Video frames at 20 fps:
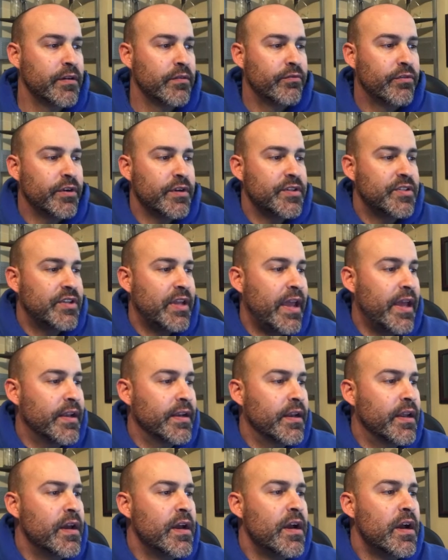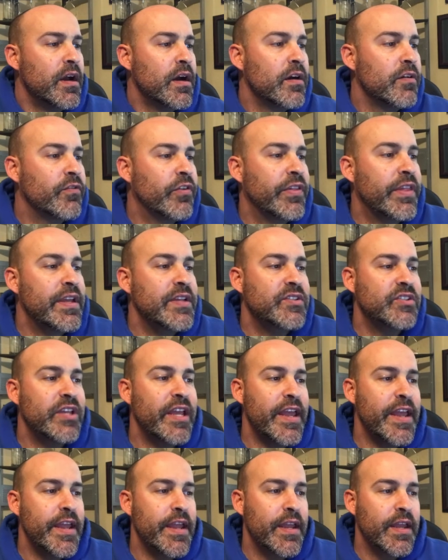Verse 10 for they
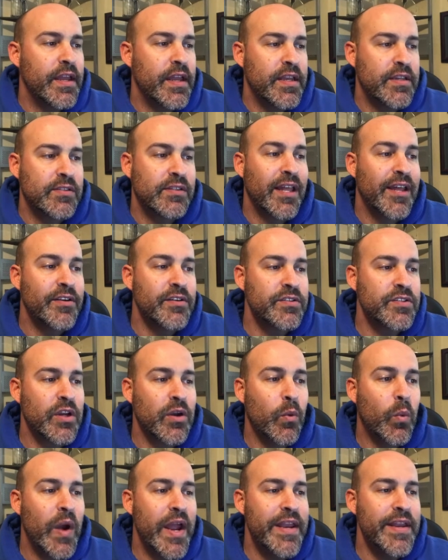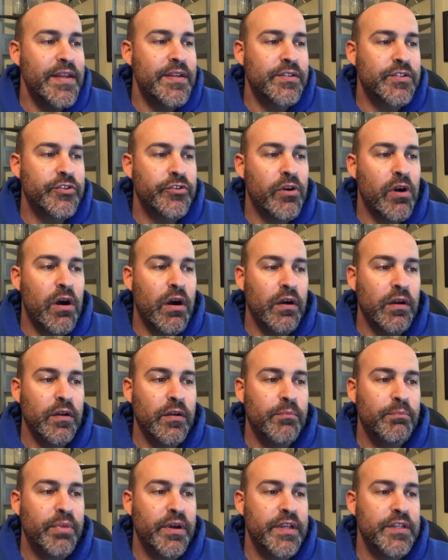say, his letters are weighty and strong,
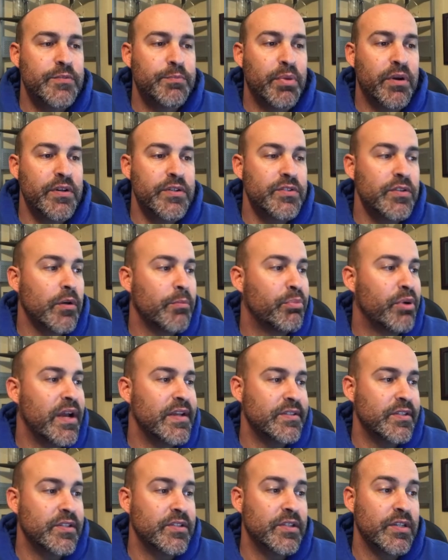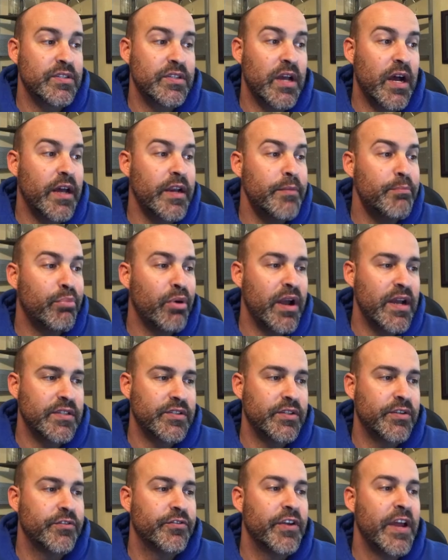but his personal presence is
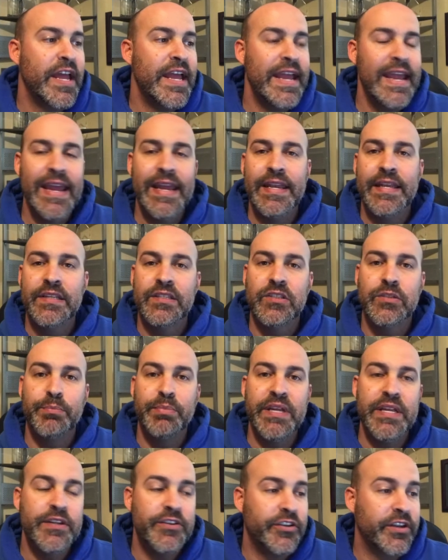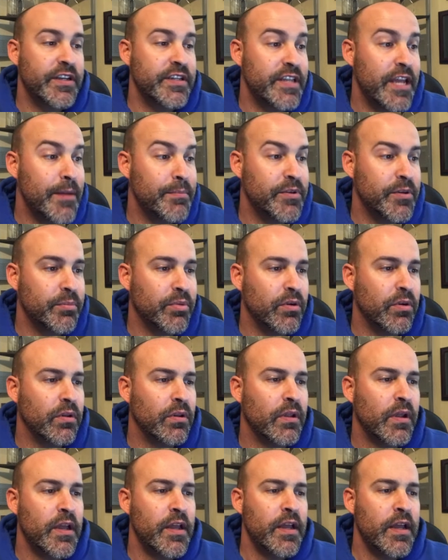unimpressive and his speech contemptible.
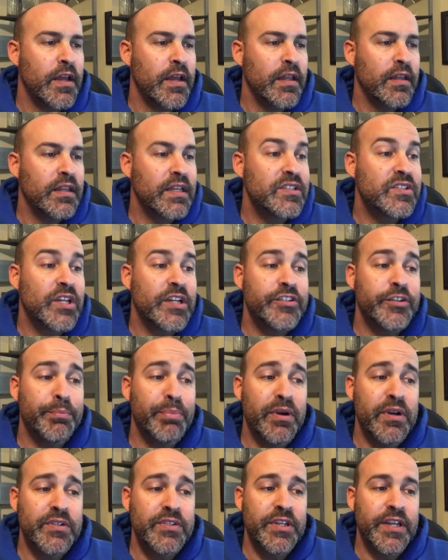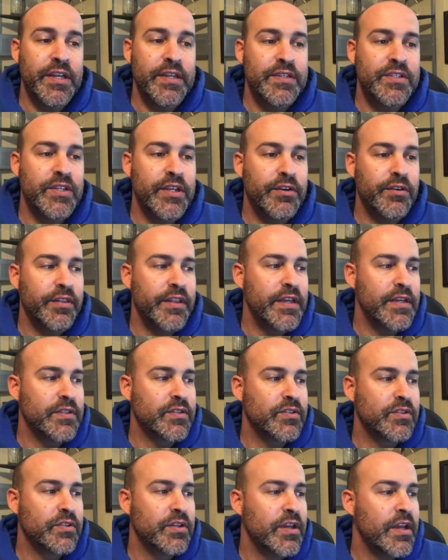Let such a person consider
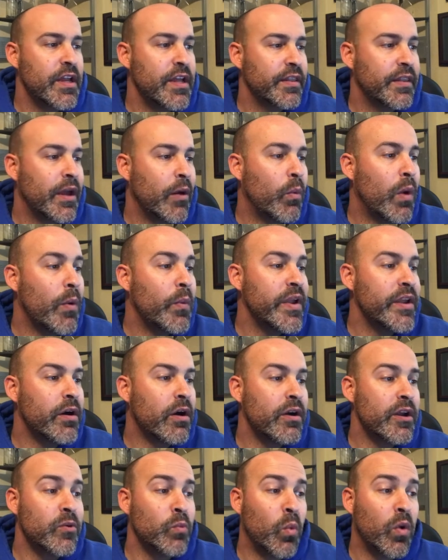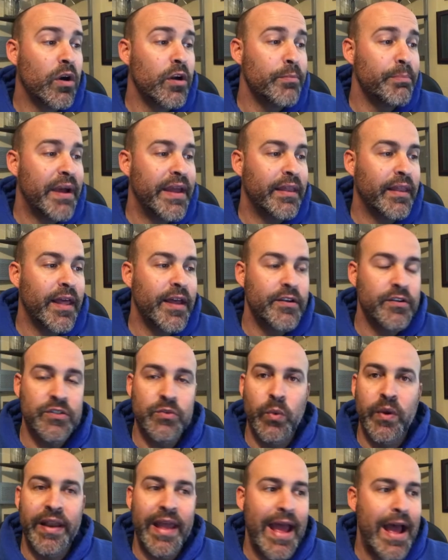this, that what we are in word by letters
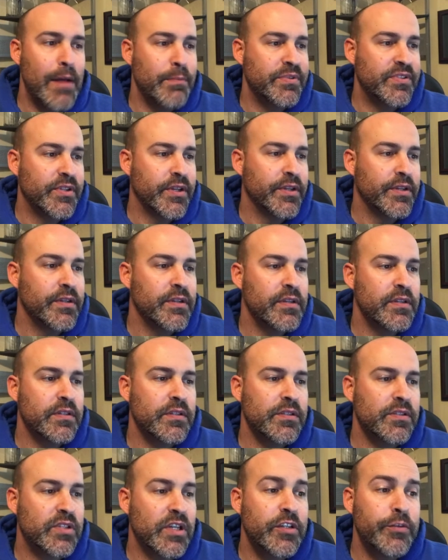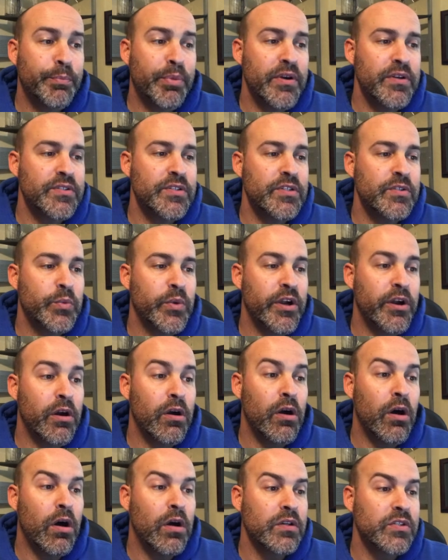when absent, such persons we are
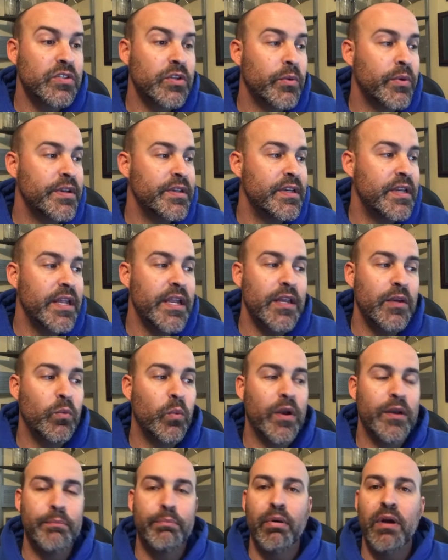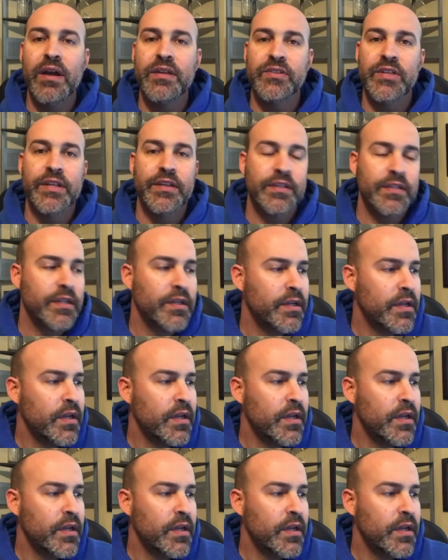also indeed when present.